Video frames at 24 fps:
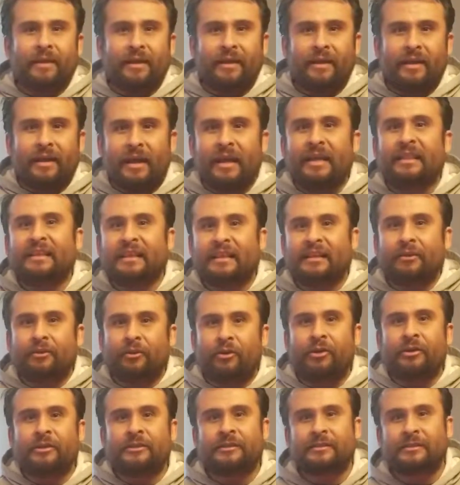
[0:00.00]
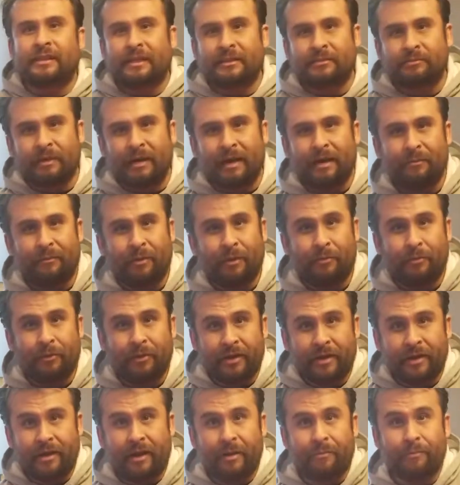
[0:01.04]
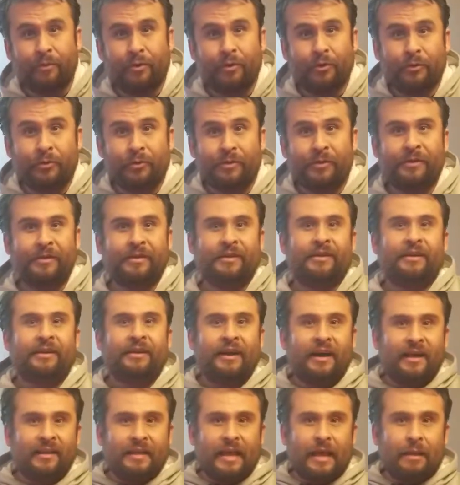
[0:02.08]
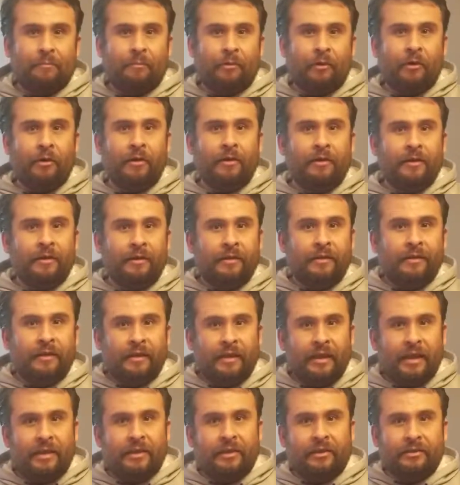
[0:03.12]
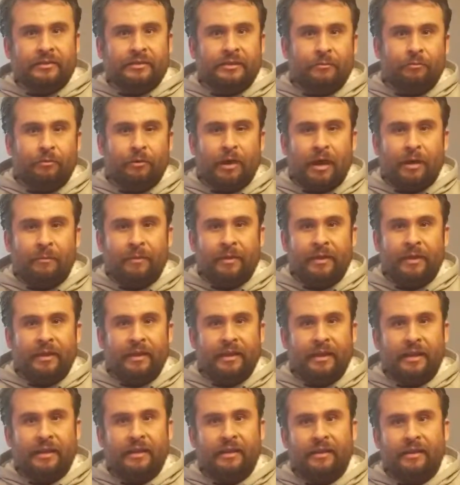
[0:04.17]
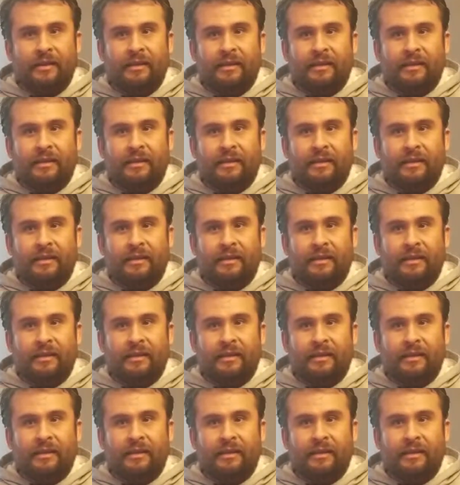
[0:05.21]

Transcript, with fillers: I did curse, that's why I'm gonna put it on mute on that part. And you can see where I'm hitting it.